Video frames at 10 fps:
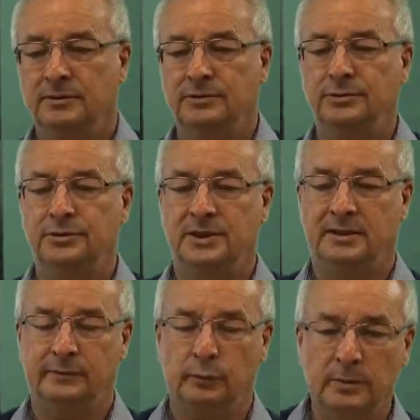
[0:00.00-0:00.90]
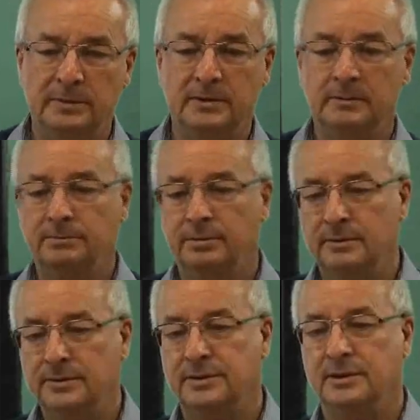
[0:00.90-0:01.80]
Cüzdan for women,
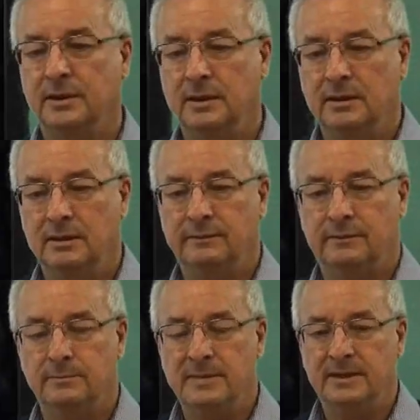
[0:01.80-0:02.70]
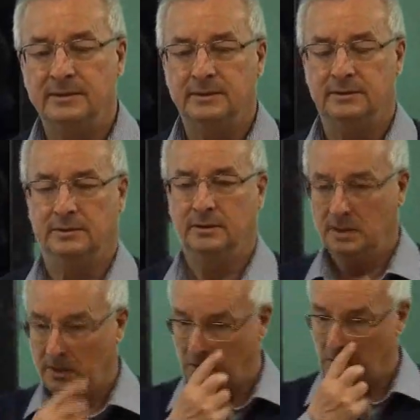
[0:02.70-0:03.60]
purse. For men,
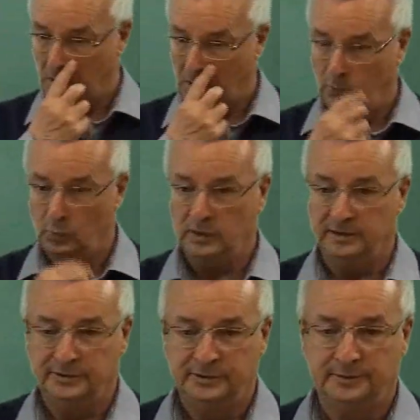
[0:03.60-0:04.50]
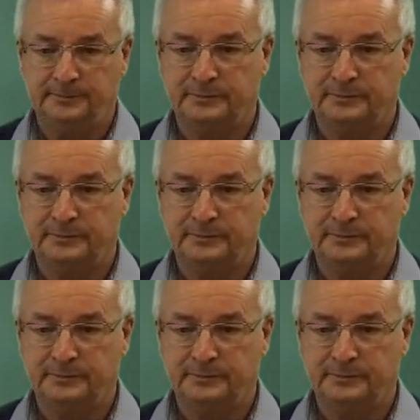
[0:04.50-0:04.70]
wallet.